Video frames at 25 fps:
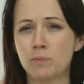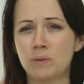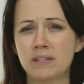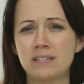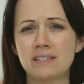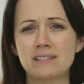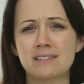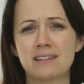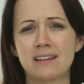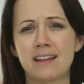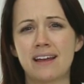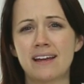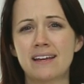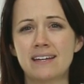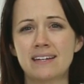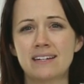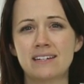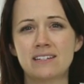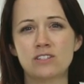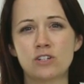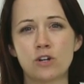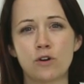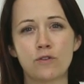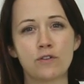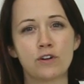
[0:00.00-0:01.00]
please like it
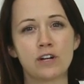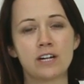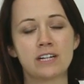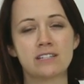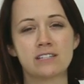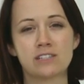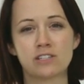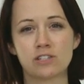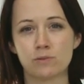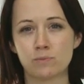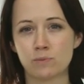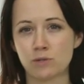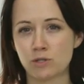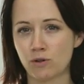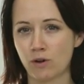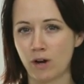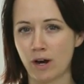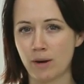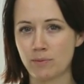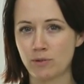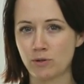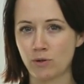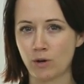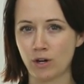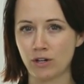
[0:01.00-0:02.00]
and don't forget to
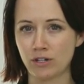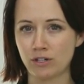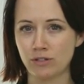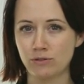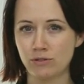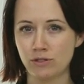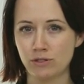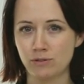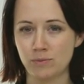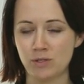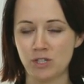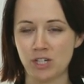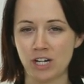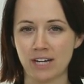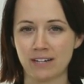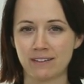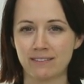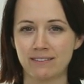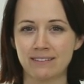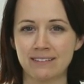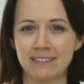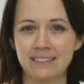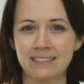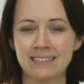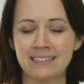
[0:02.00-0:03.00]
subscribe to our YouTube
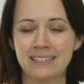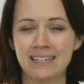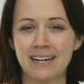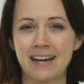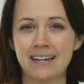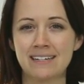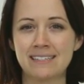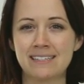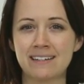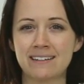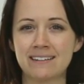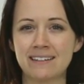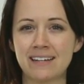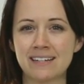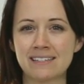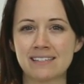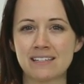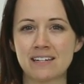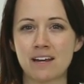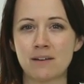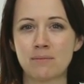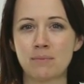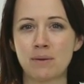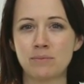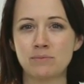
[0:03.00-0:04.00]
channel. Until next
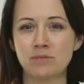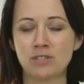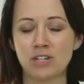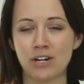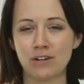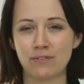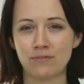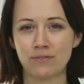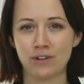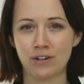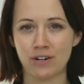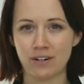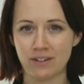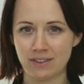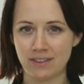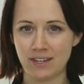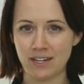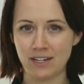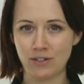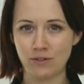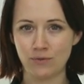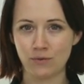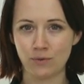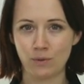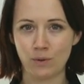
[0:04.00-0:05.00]
time, I'm Jennifer and
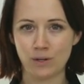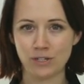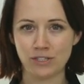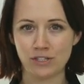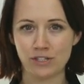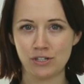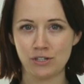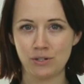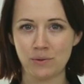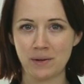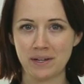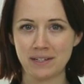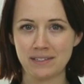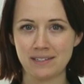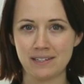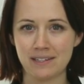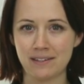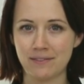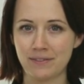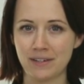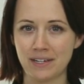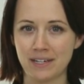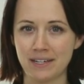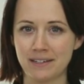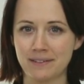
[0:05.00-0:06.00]
thank you for watching Newegg
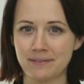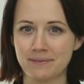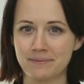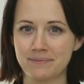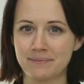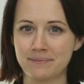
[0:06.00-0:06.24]
TV.